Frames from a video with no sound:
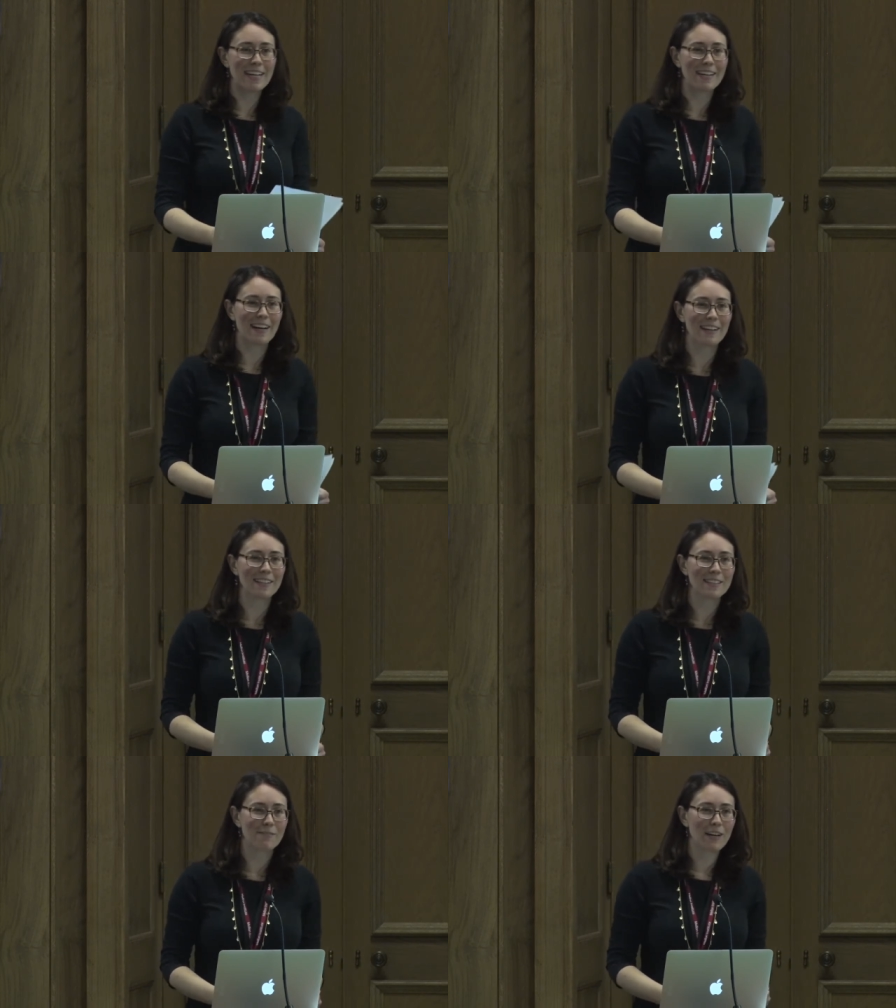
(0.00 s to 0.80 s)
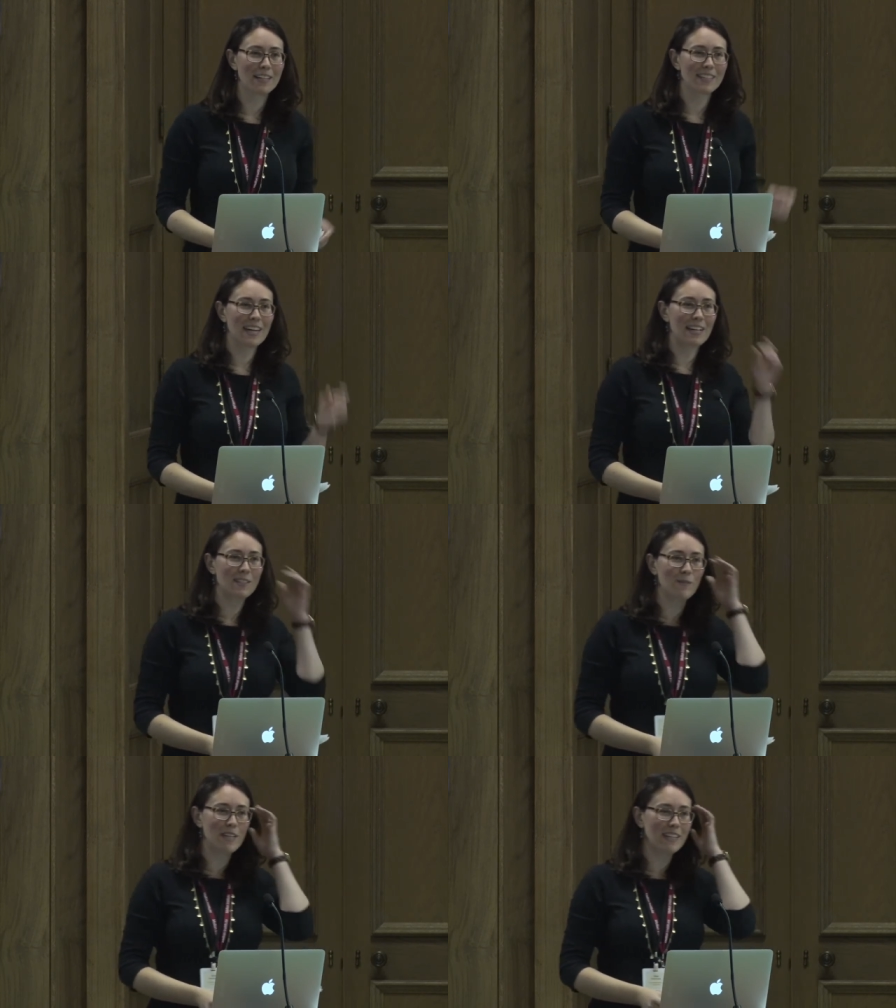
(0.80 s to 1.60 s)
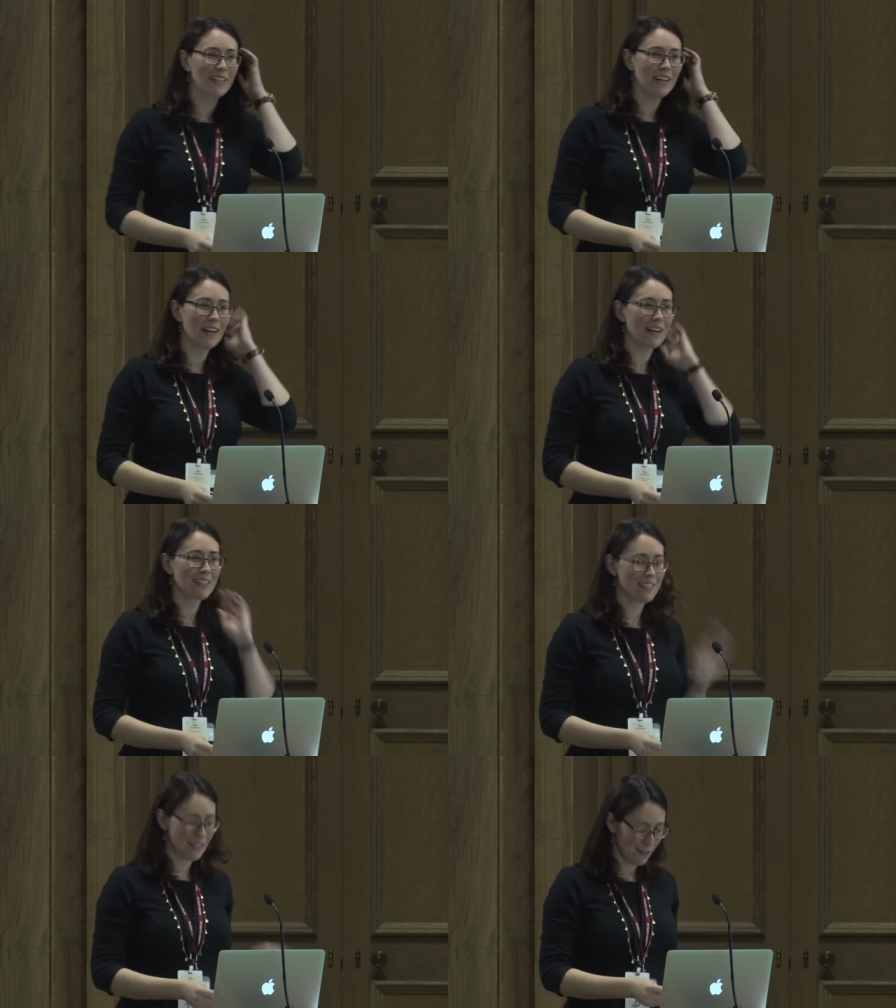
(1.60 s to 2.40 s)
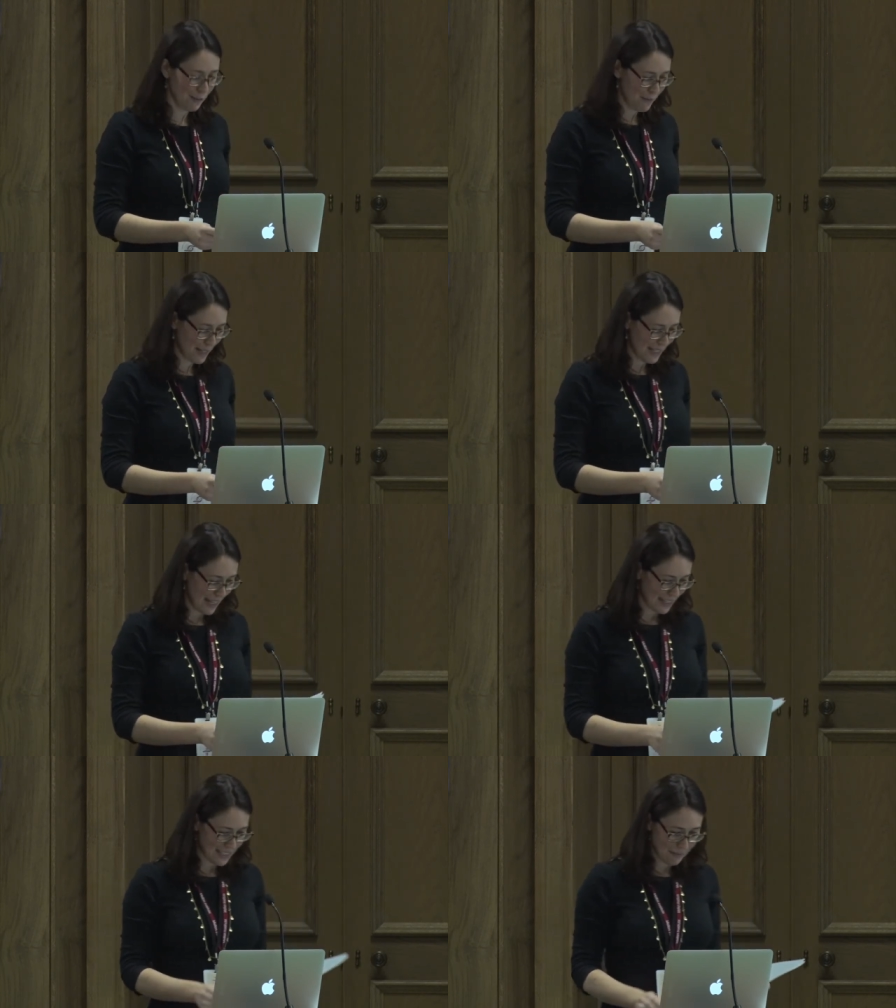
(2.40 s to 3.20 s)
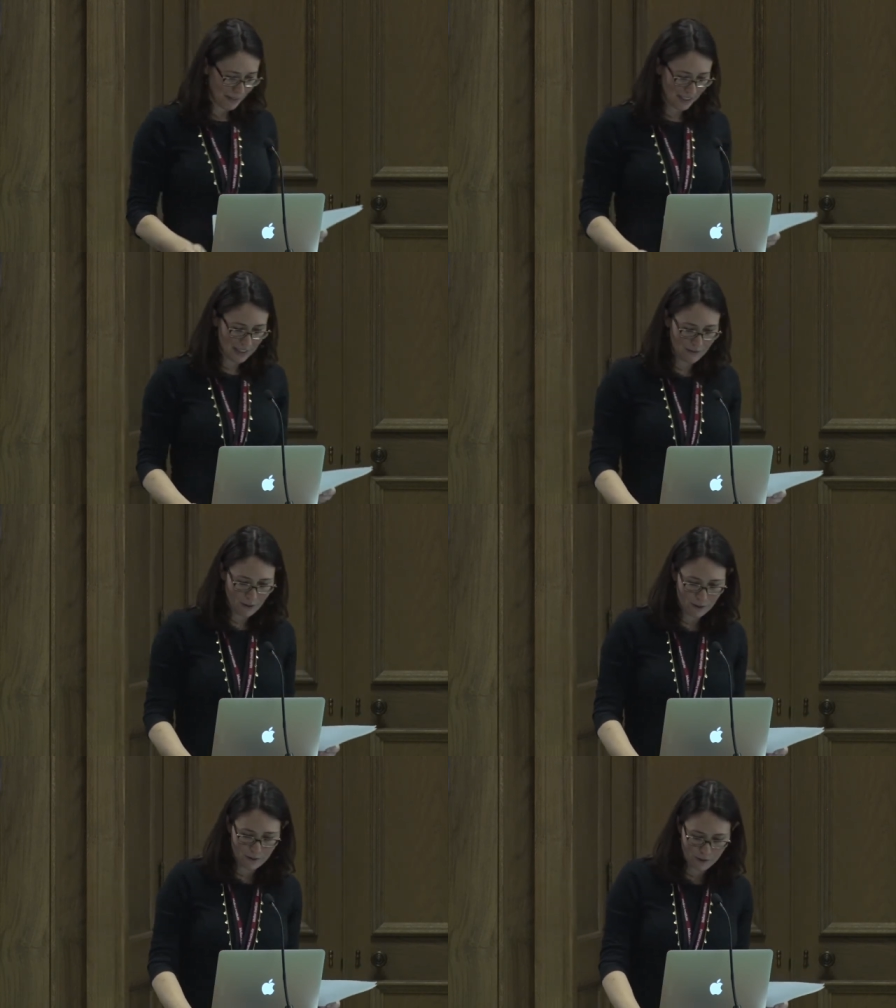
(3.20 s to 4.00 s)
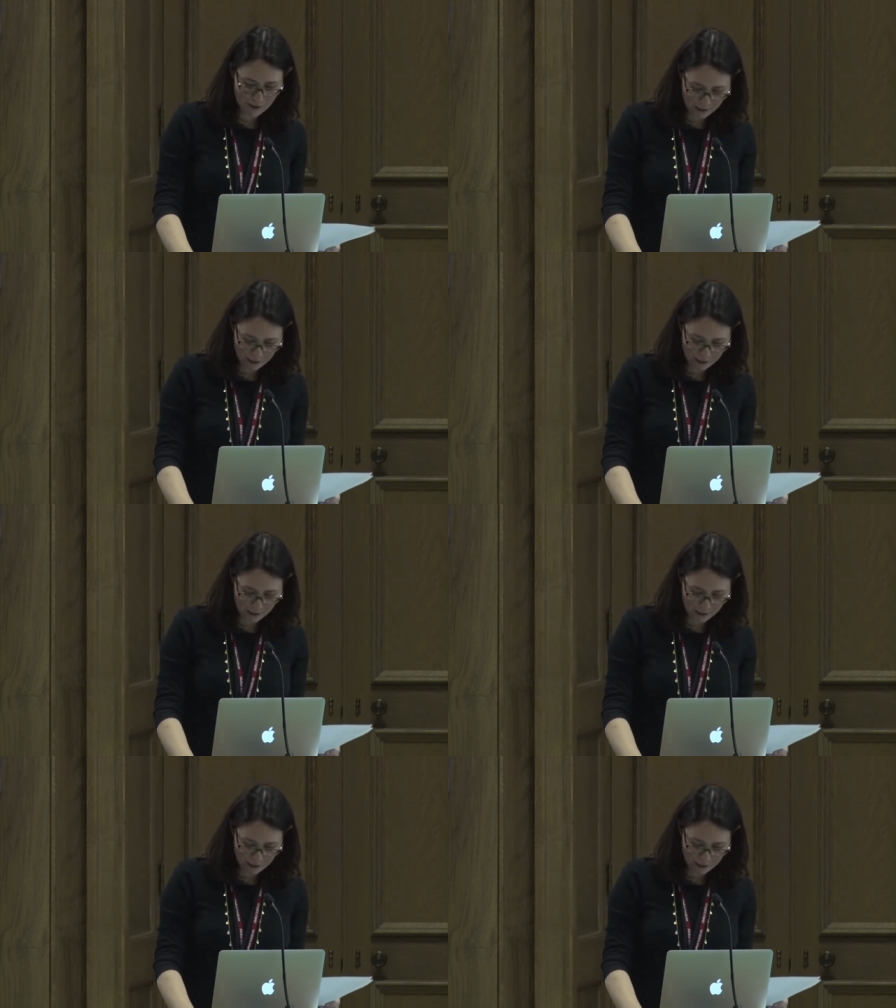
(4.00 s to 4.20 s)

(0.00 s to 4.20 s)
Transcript: date on this event last week. Uh, so big thanks to Melanie for all of her